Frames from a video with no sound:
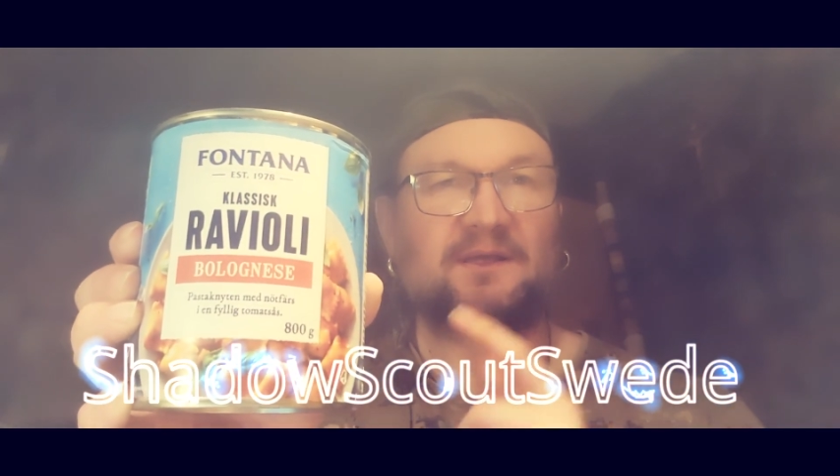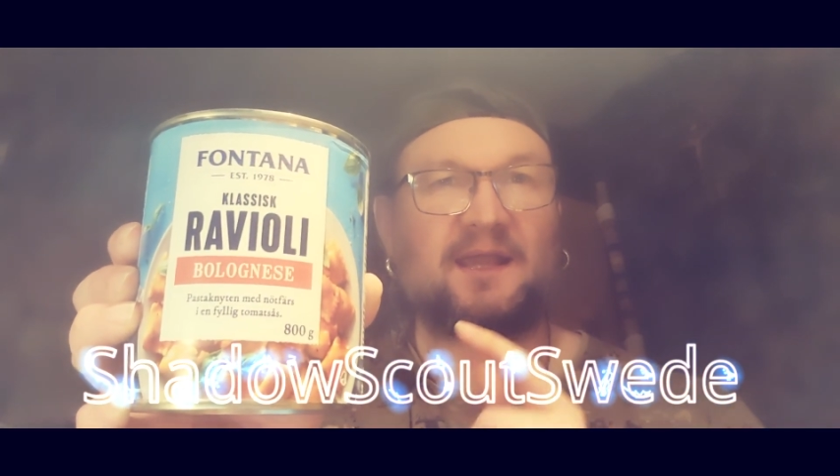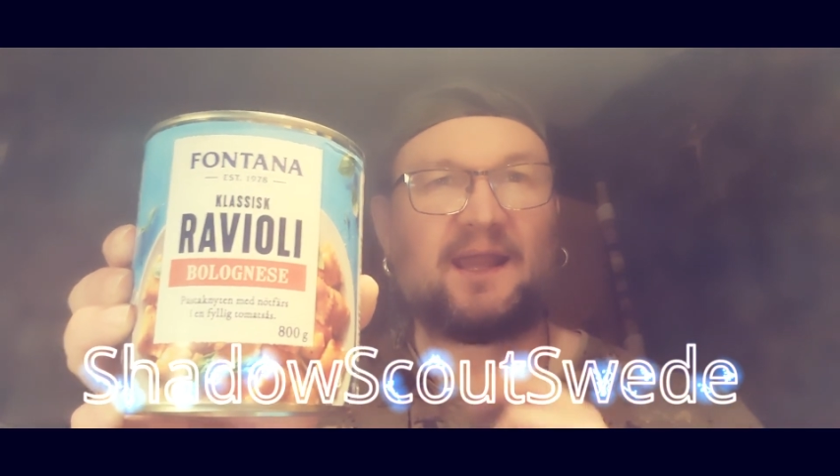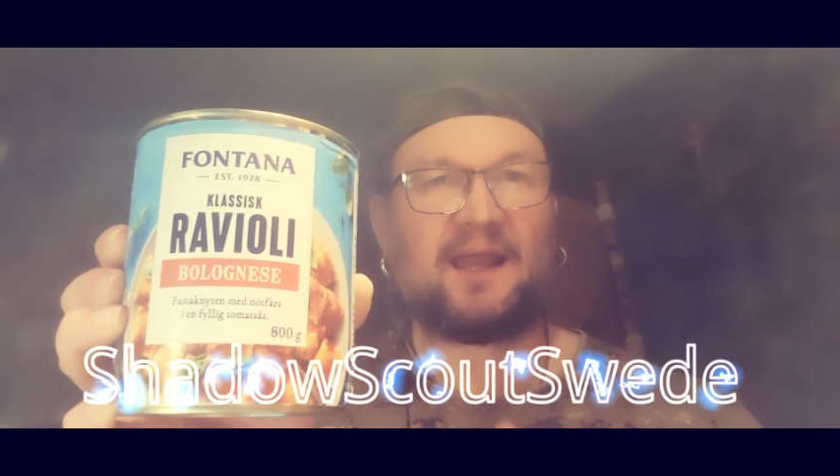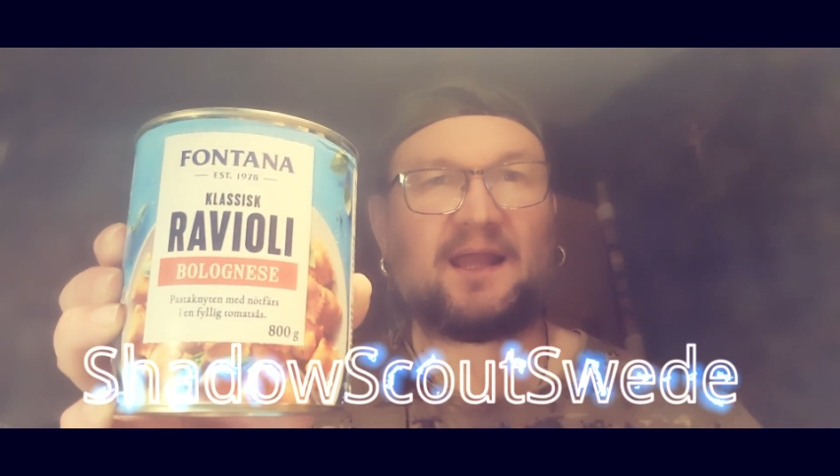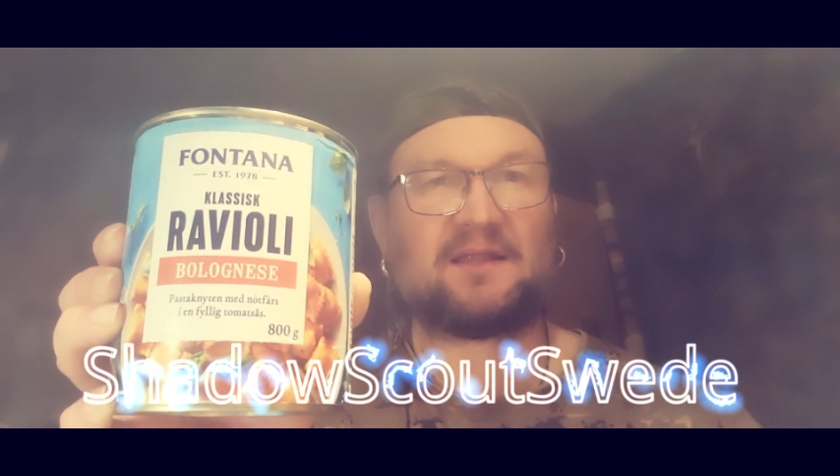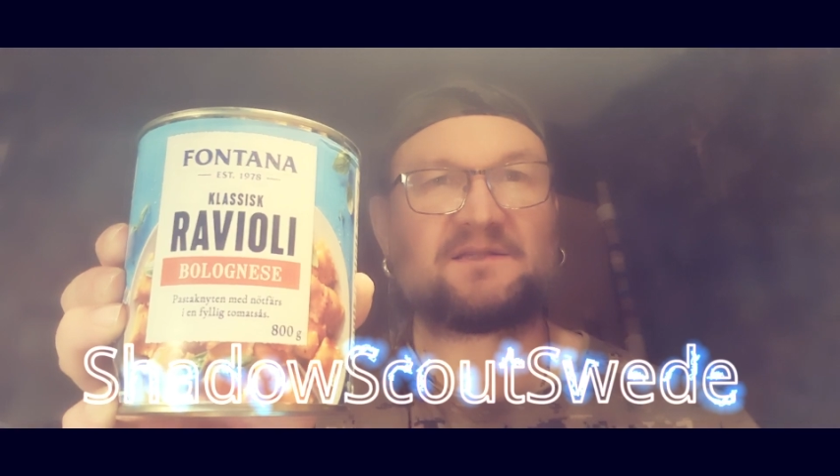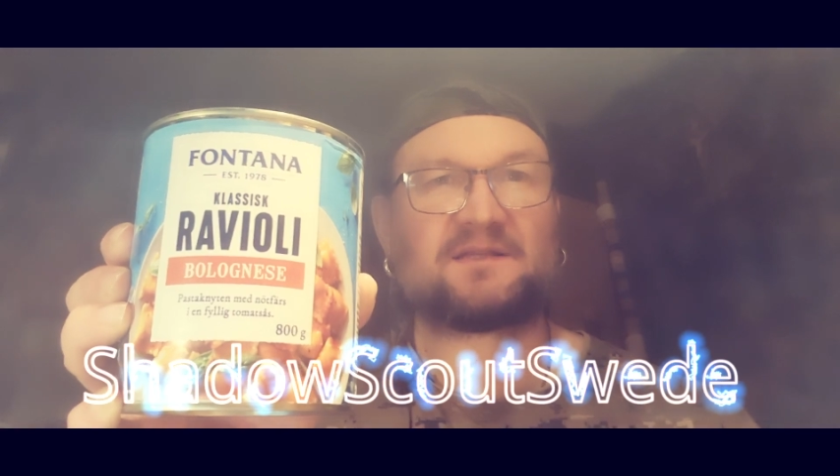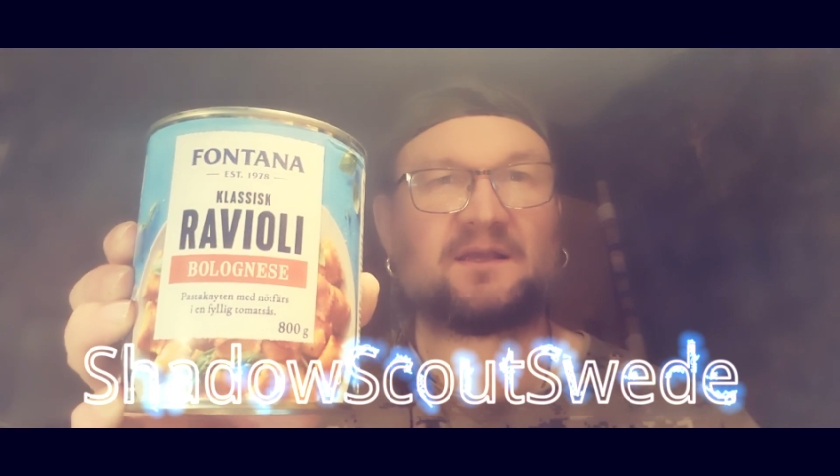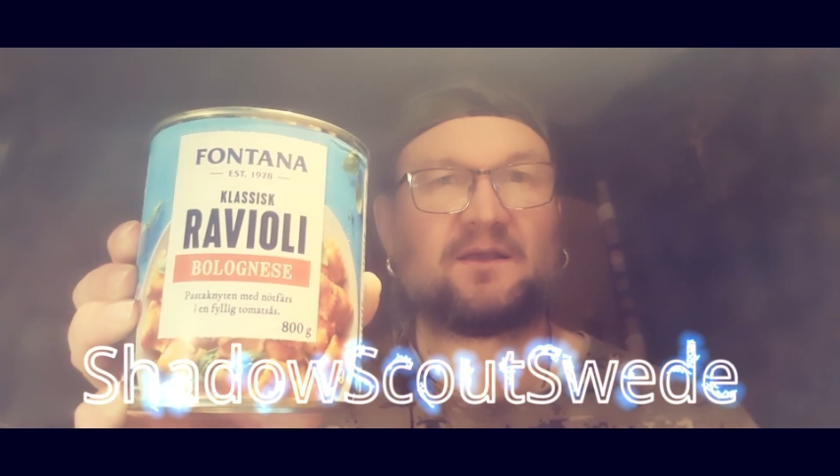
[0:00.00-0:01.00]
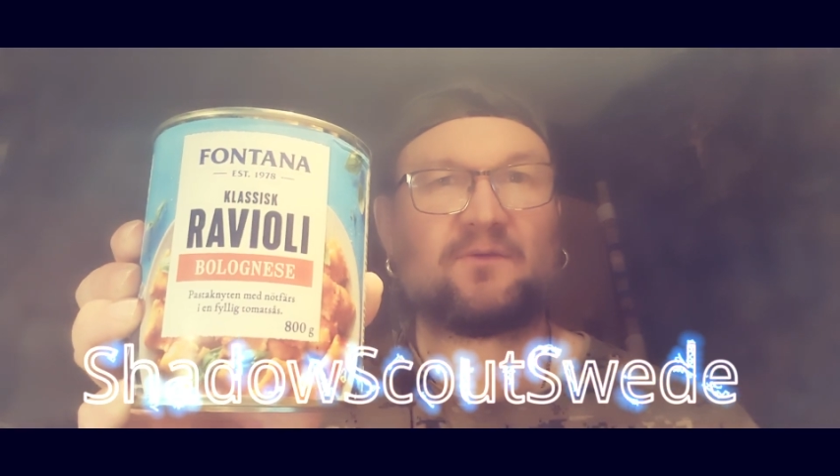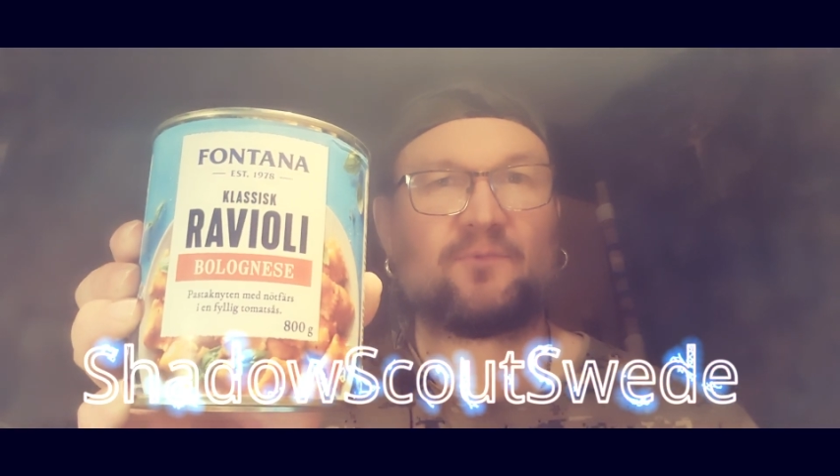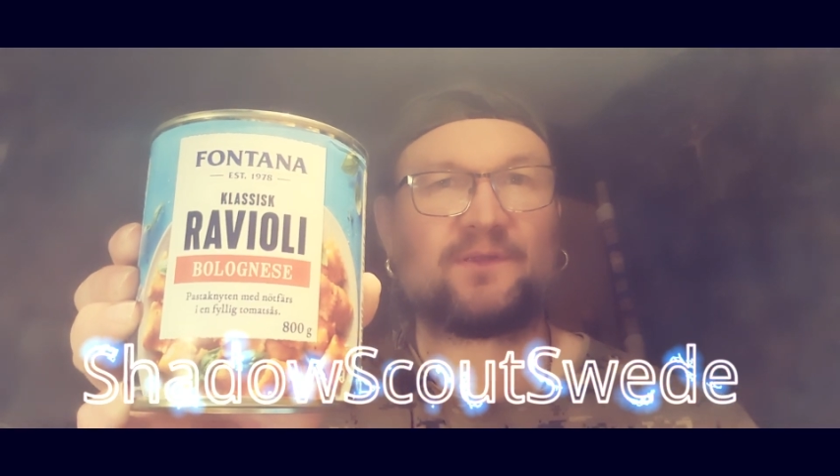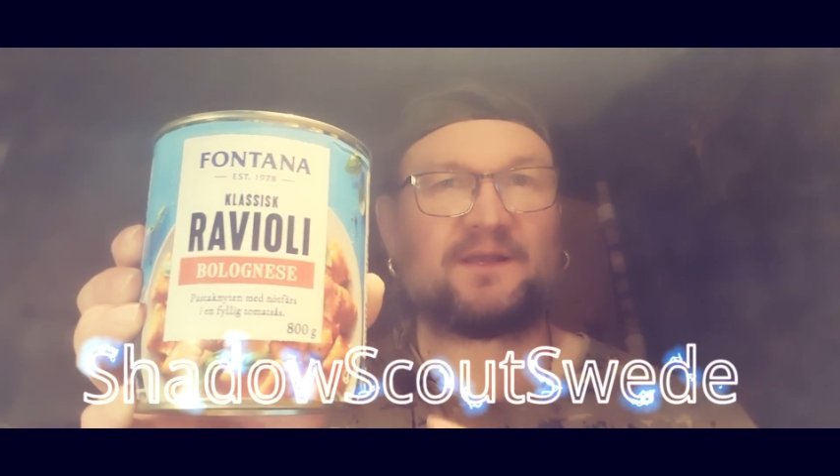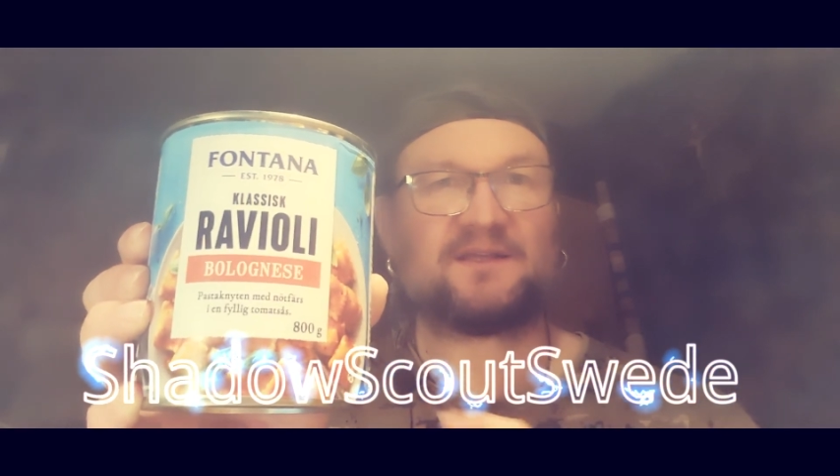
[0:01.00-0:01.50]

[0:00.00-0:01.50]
cans with